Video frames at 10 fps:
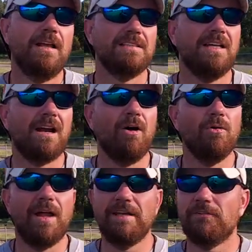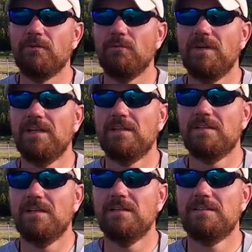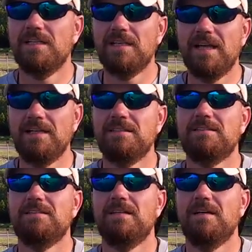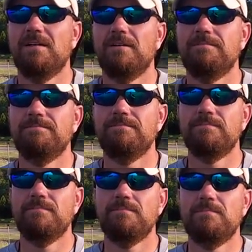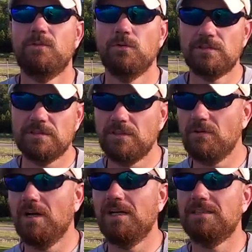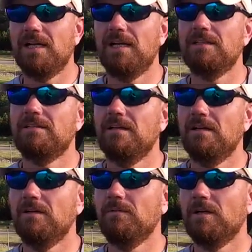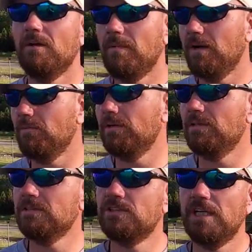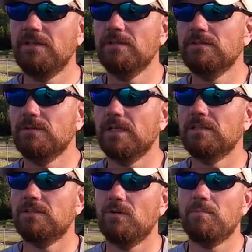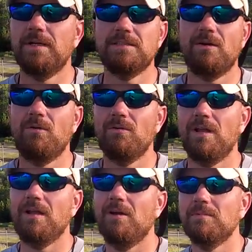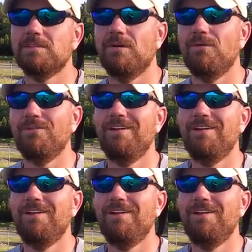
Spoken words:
It's not a whole lot different. We get 10 days. Of course, there's no contact. We come out wearing shells. We got shoulder pads on, helmets on.